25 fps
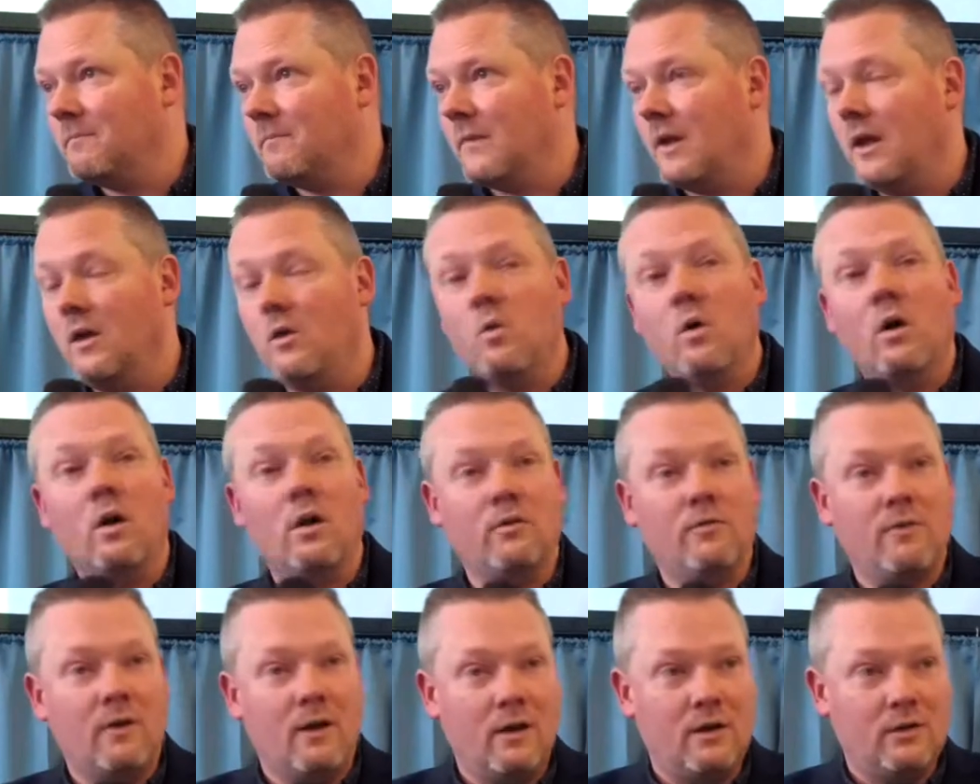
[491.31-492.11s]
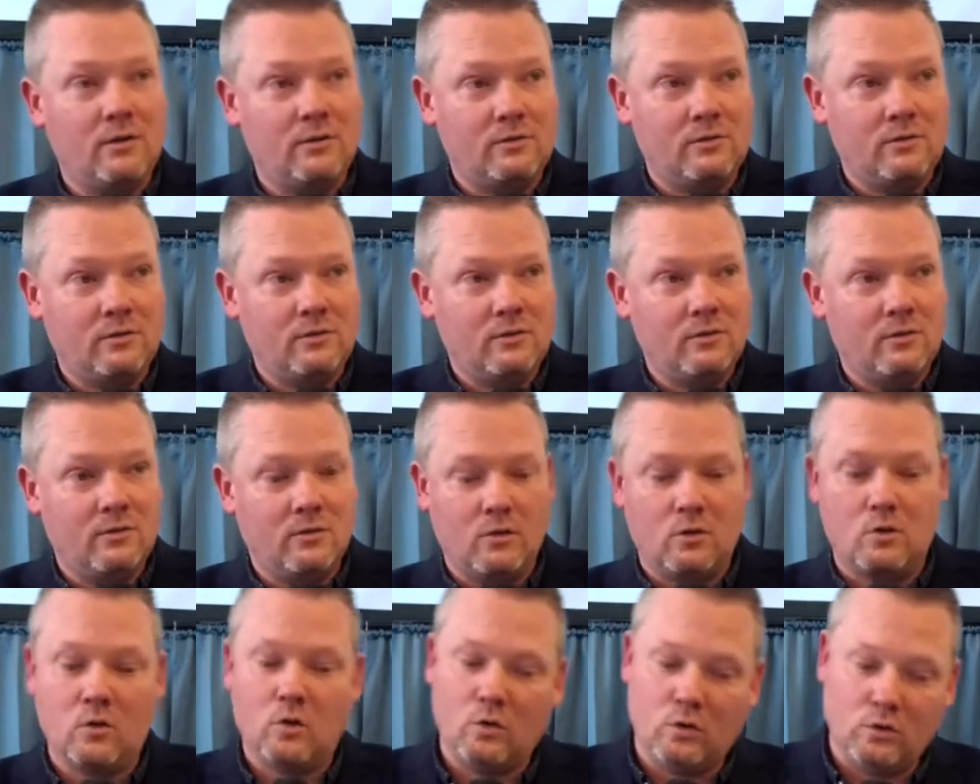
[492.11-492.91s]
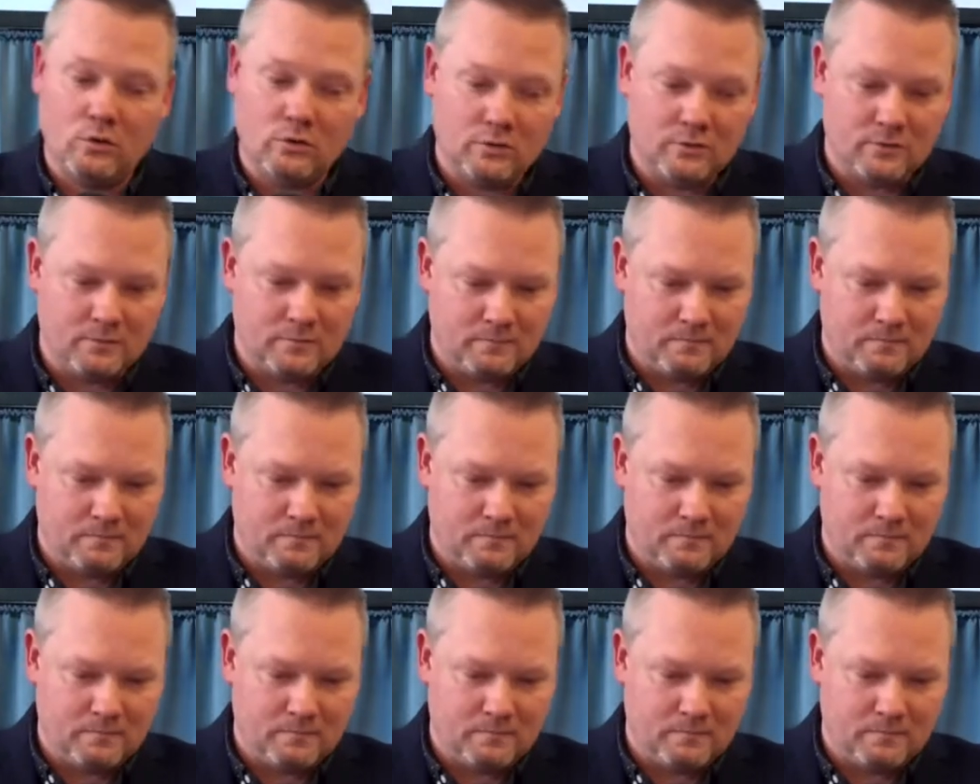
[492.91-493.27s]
He qualifies the called.